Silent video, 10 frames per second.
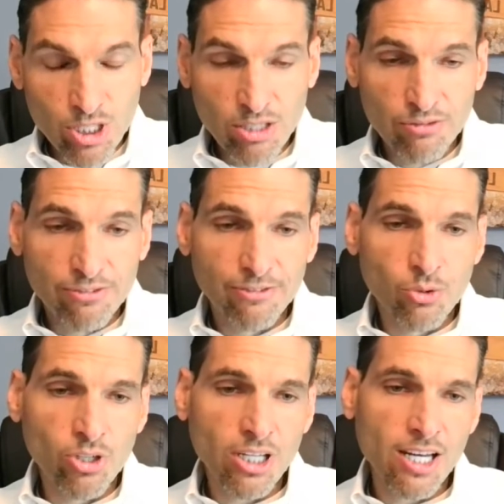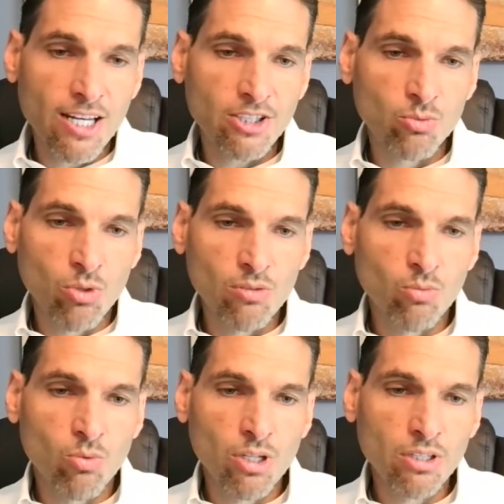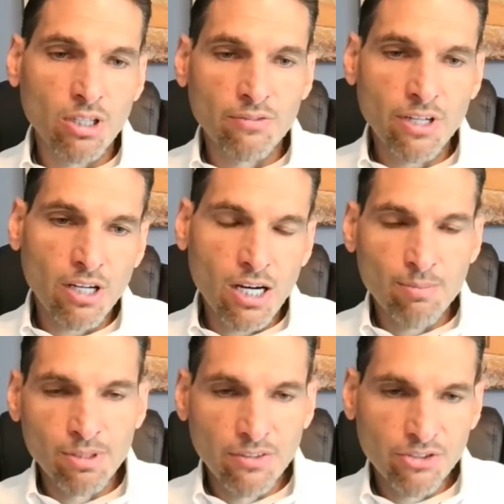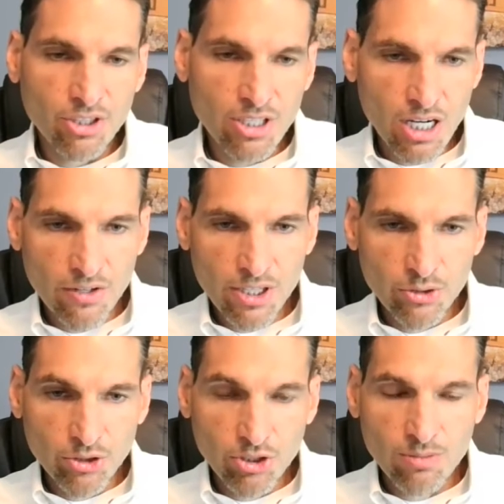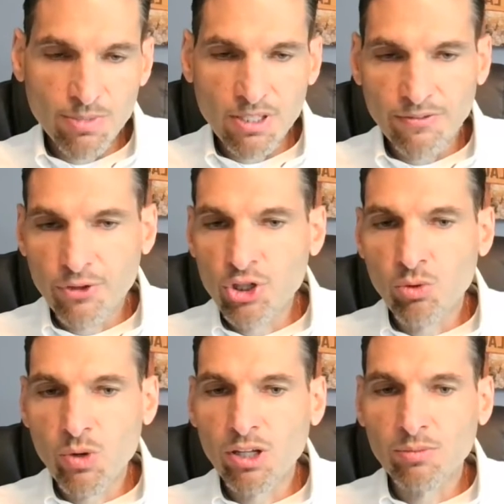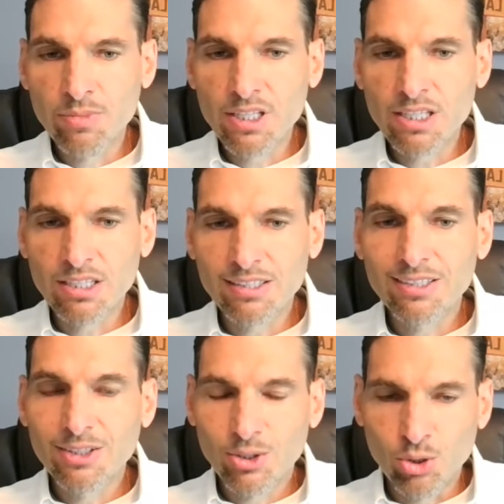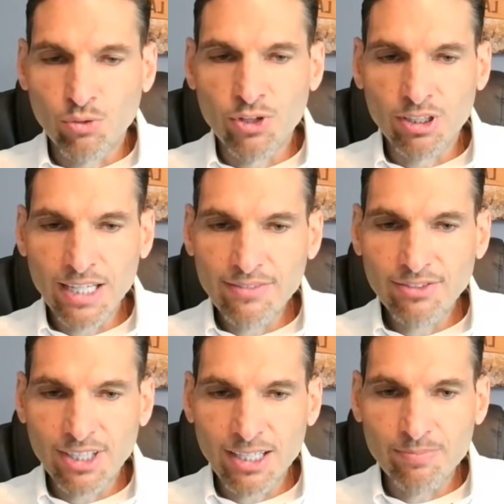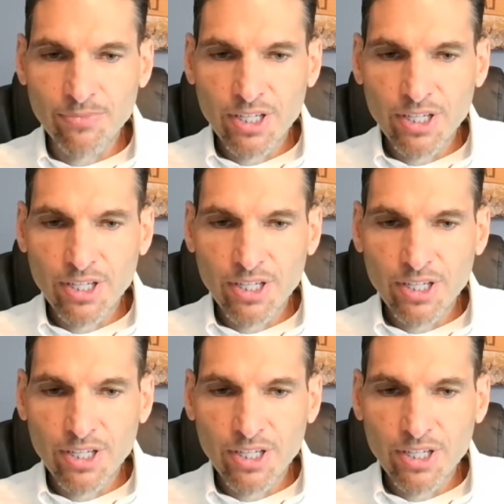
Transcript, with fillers: we can forecast what one of a couple of scenarios could be for your well being over your lifetime.